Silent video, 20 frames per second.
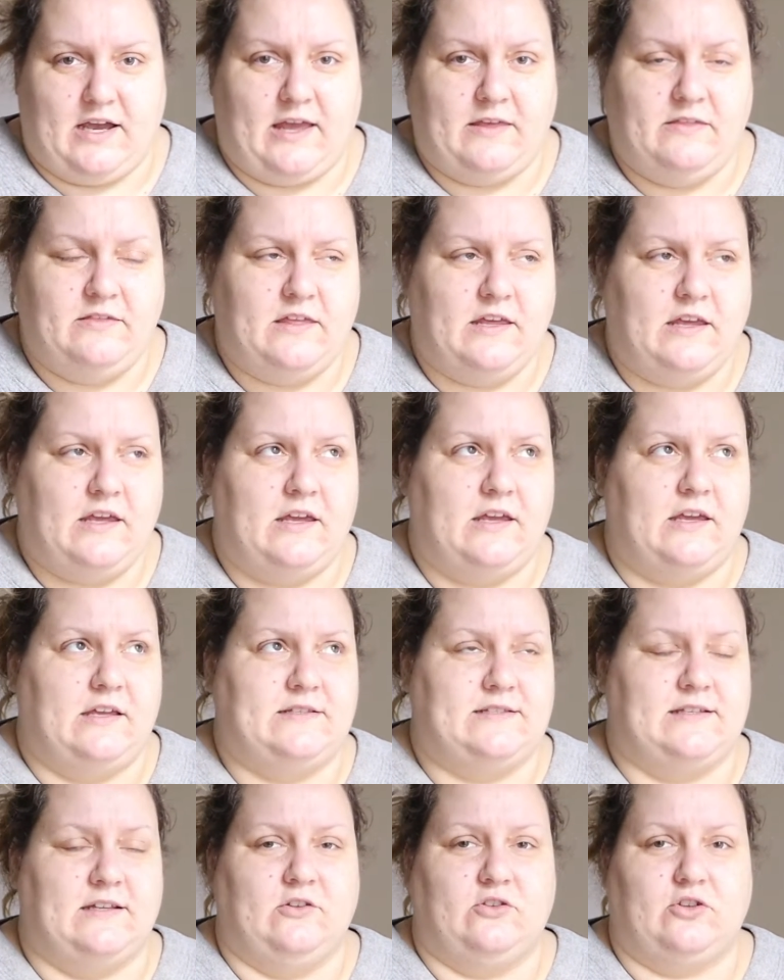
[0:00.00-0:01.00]
I think
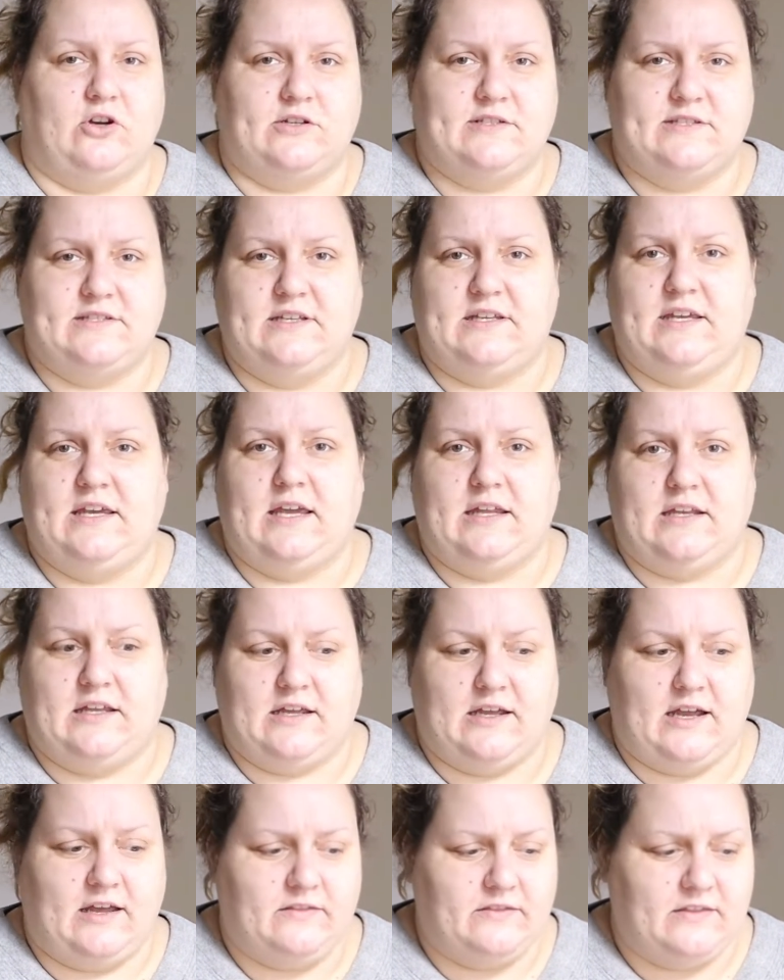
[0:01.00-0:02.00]
it's
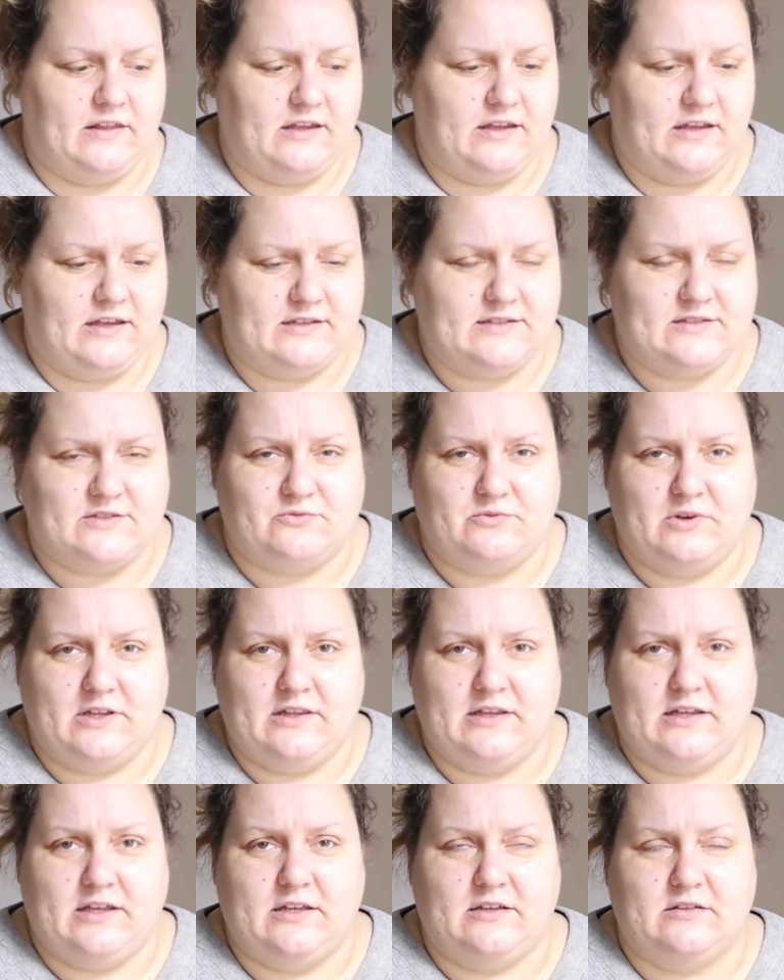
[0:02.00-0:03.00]
intoxicating. I think it's
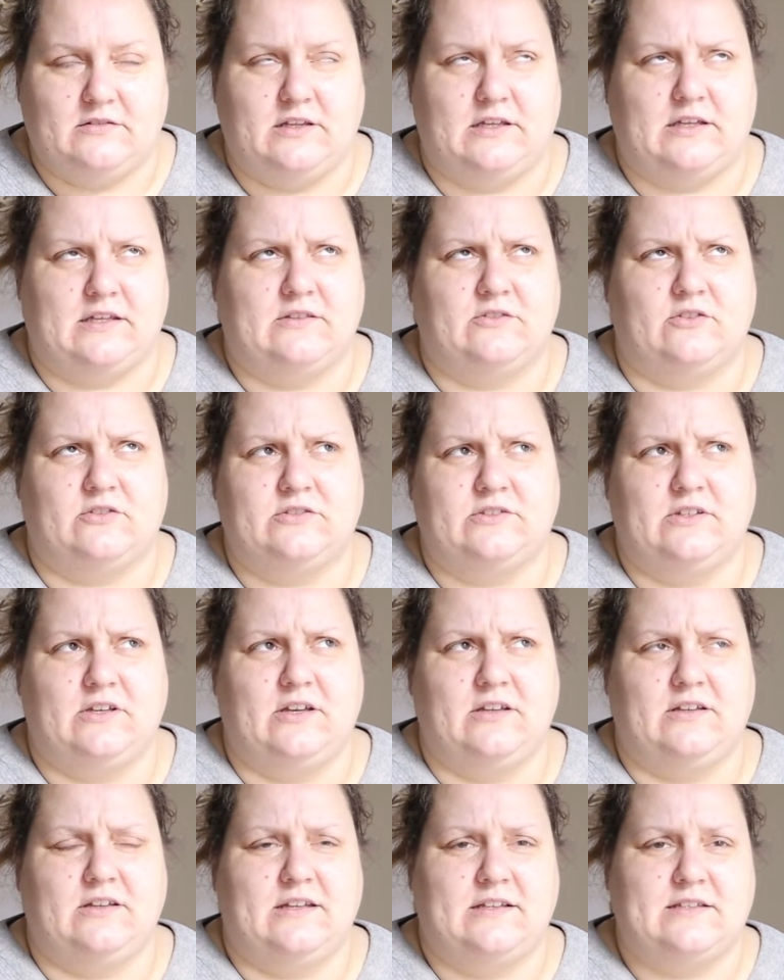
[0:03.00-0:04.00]
really like intoxicating.